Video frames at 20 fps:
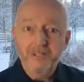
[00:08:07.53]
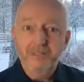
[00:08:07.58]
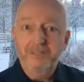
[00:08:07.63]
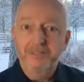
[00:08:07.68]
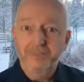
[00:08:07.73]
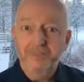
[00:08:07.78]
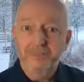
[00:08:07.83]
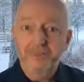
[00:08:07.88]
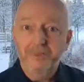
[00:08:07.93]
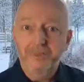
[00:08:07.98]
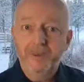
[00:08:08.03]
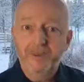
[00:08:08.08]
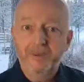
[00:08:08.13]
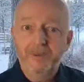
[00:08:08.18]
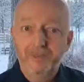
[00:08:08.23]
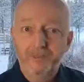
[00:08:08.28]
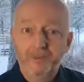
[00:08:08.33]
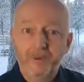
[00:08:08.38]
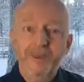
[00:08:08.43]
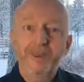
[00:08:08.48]
the
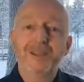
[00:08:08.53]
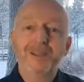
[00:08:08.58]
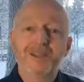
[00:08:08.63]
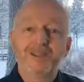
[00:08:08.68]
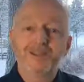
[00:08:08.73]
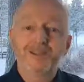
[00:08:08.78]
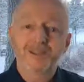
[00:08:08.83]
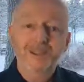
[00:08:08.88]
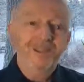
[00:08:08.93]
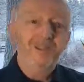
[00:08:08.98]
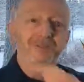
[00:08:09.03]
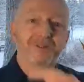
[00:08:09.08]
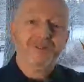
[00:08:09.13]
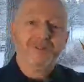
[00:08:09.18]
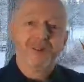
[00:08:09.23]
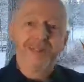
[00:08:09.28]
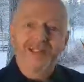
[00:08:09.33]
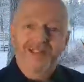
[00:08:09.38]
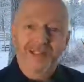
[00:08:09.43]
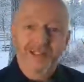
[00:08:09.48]
free video
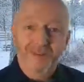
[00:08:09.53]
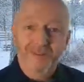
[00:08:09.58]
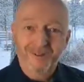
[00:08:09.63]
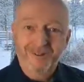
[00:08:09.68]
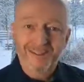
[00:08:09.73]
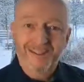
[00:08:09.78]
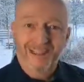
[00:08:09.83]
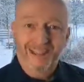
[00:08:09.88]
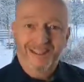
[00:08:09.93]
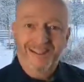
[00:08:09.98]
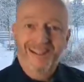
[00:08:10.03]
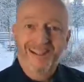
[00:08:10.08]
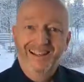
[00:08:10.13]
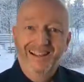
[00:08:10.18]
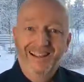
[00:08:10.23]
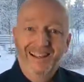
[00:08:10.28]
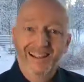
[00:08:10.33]
training, I would say.